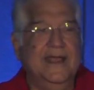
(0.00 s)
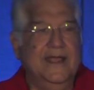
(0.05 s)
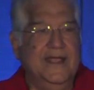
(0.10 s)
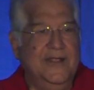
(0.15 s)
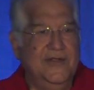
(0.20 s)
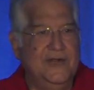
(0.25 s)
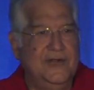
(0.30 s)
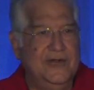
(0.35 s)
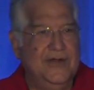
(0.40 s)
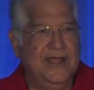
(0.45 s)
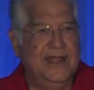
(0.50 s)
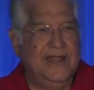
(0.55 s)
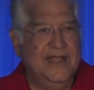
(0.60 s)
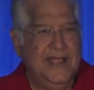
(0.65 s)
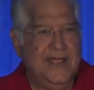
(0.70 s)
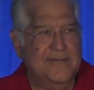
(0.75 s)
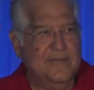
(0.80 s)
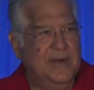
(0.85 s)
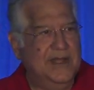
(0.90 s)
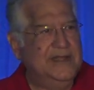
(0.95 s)
You know, I
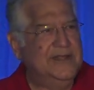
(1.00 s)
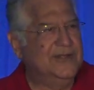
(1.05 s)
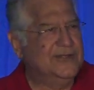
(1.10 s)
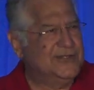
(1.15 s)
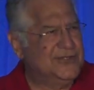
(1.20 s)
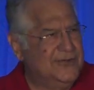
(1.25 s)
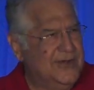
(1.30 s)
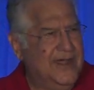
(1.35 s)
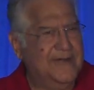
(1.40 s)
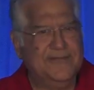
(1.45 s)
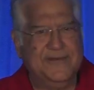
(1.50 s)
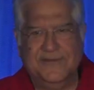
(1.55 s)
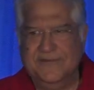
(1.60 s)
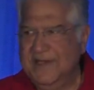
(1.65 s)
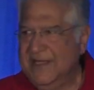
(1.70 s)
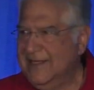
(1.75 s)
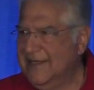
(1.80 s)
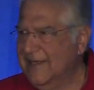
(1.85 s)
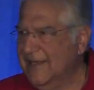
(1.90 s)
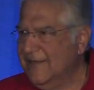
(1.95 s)
think a month or so after
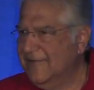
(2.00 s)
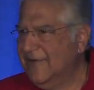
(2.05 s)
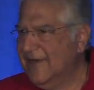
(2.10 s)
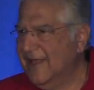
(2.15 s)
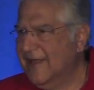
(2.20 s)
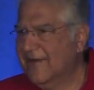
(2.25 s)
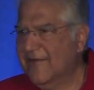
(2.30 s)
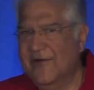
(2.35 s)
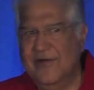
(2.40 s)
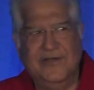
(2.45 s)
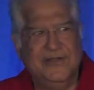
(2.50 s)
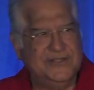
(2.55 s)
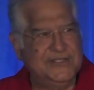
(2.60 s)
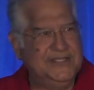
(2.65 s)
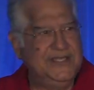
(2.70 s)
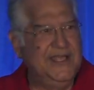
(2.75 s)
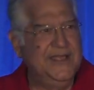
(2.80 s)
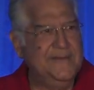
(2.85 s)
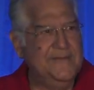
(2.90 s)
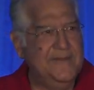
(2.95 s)
we delivered, I'd gone to
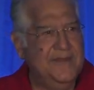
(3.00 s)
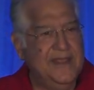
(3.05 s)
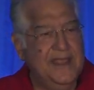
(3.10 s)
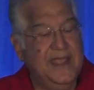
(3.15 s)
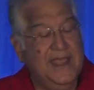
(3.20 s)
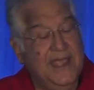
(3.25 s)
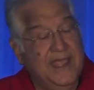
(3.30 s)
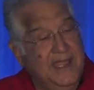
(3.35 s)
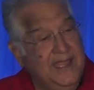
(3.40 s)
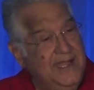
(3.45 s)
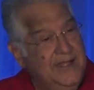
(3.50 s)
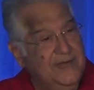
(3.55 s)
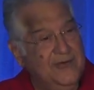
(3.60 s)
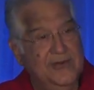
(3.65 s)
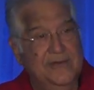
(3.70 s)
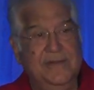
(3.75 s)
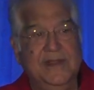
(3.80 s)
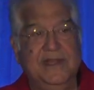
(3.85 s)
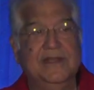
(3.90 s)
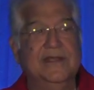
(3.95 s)
see him. He
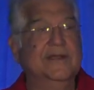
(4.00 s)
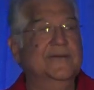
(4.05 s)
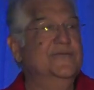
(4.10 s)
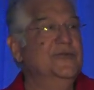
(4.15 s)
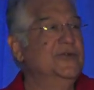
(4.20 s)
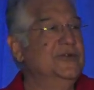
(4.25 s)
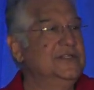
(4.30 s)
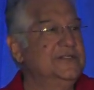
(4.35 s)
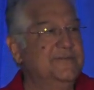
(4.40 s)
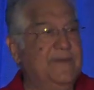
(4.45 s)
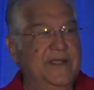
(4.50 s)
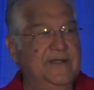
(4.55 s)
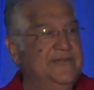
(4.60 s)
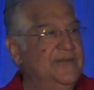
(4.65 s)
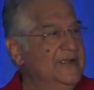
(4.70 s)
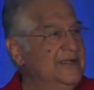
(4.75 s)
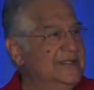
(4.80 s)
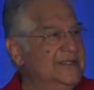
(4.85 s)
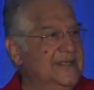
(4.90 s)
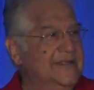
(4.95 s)
told me the computer's paid
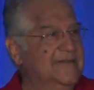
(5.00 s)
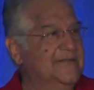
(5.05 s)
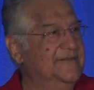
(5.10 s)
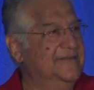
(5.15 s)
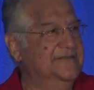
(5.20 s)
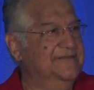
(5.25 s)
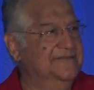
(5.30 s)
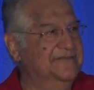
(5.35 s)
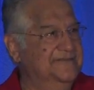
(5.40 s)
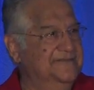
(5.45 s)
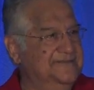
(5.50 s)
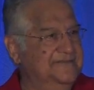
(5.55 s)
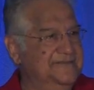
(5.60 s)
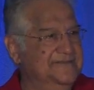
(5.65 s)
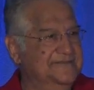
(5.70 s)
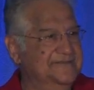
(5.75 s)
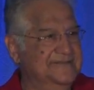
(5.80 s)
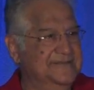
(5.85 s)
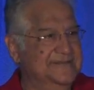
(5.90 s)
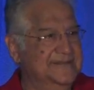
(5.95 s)
for itself.
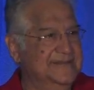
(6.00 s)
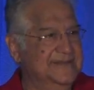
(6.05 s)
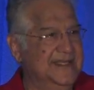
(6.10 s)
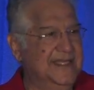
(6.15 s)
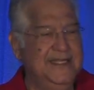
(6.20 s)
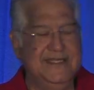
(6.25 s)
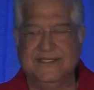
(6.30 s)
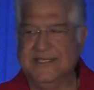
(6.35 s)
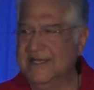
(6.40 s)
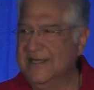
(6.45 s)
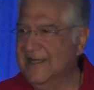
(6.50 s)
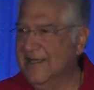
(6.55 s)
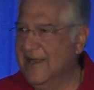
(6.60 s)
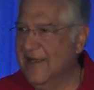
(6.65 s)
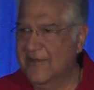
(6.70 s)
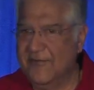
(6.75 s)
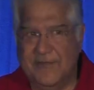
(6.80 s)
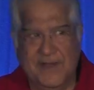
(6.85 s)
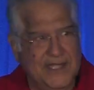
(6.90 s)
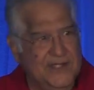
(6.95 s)
He said,
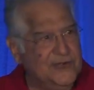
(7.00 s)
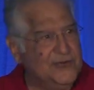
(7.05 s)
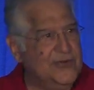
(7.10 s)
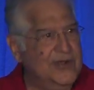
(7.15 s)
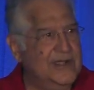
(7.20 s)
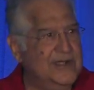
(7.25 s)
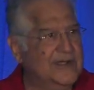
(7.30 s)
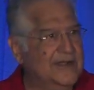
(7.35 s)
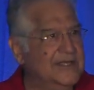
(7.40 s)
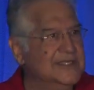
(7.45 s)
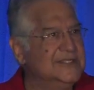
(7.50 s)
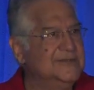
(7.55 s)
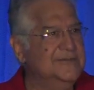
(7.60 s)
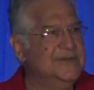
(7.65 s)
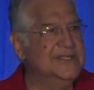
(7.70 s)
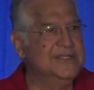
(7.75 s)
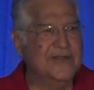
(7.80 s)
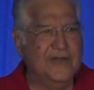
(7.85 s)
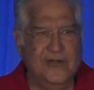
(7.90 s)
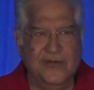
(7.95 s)
none of my 200
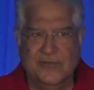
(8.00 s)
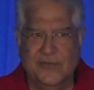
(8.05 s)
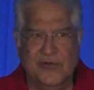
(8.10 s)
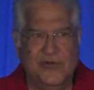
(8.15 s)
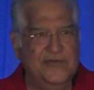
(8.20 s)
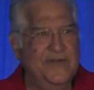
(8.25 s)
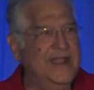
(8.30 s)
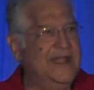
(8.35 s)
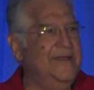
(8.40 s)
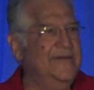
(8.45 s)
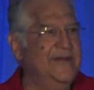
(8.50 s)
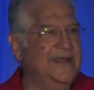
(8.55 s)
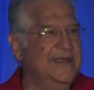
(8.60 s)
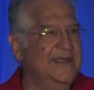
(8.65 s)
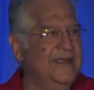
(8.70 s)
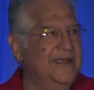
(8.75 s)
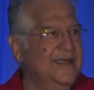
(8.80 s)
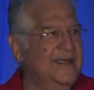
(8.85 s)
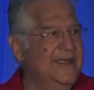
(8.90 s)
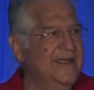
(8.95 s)
customers are going to move anywhere,
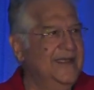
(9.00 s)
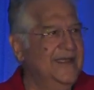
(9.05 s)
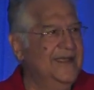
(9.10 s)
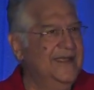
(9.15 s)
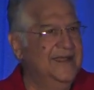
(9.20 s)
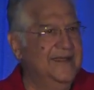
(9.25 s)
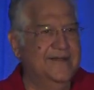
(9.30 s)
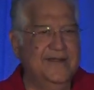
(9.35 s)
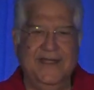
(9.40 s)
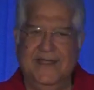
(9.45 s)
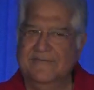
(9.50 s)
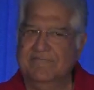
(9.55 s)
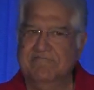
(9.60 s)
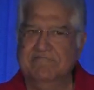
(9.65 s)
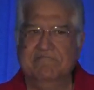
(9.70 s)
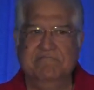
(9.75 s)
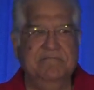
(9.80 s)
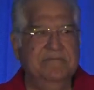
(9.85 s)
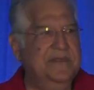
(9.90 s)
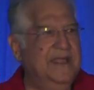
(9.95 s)
right?
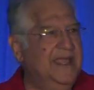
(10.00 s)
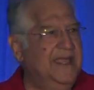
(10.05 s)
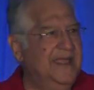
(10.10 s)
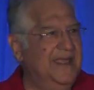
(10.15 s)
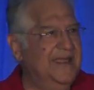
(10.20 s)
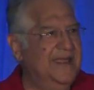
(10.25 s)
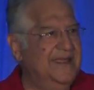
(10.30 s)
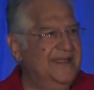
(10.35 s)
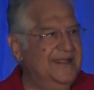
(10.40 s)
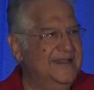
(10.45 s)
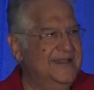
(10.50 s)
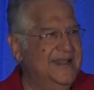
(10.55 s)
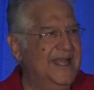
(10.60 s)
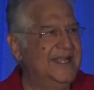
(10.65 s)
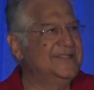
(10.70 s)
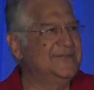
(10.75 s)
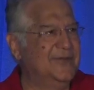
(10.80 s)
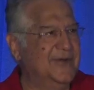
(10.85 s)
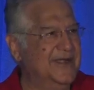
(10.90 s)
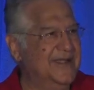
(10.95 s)
Hey,
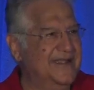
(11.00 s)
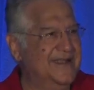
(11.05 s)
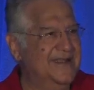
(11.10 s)
that's what.